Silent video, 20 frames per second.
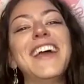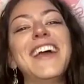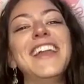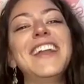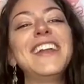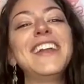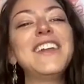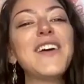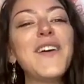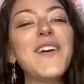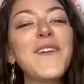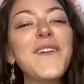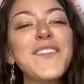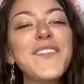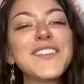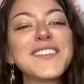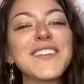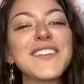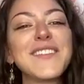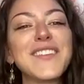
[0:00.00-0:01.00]
And I
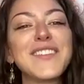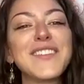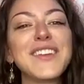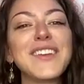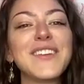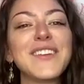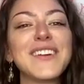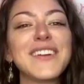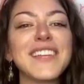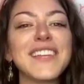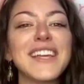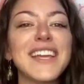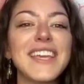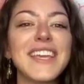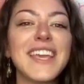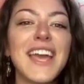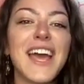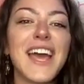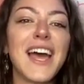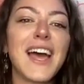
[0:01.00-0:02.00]
know some of you are like,
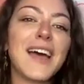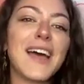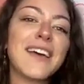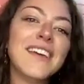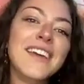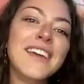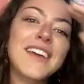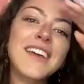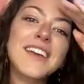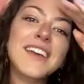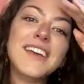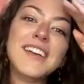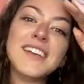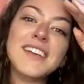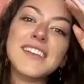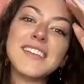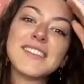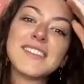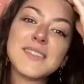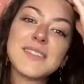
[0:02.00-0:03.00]
yeah,
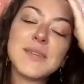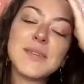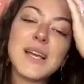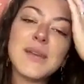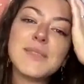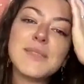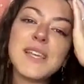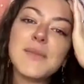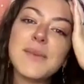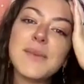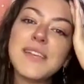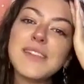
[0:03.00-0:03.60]
sometimes that